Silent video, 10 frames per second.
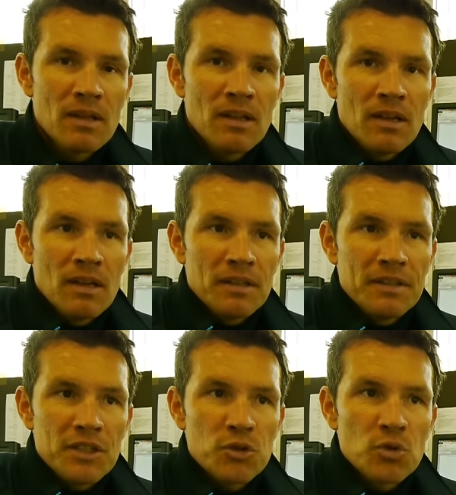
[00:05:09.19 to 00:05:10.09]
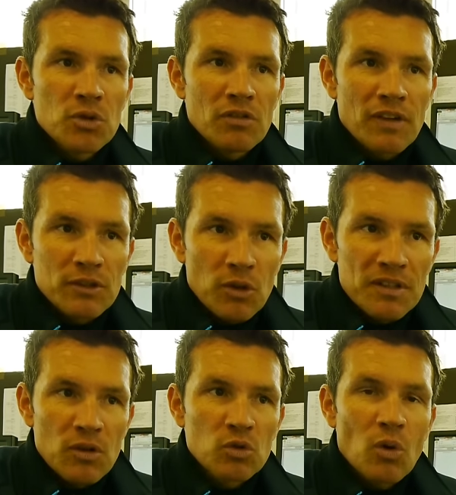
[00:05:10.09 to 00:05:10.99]
Slings fell during
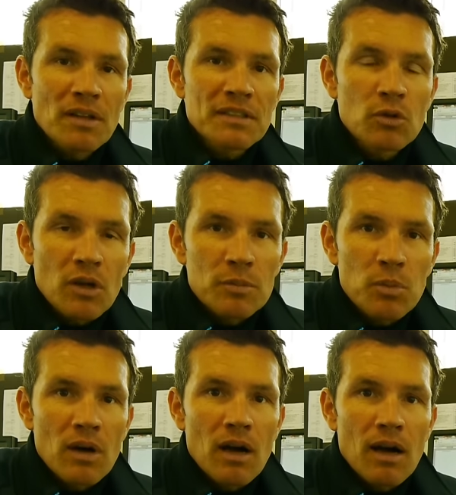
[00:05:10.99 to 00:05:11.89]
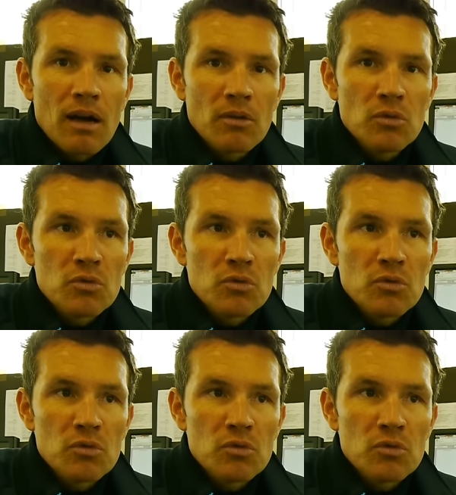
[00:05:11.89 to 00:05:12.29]
factor 0.3 falls,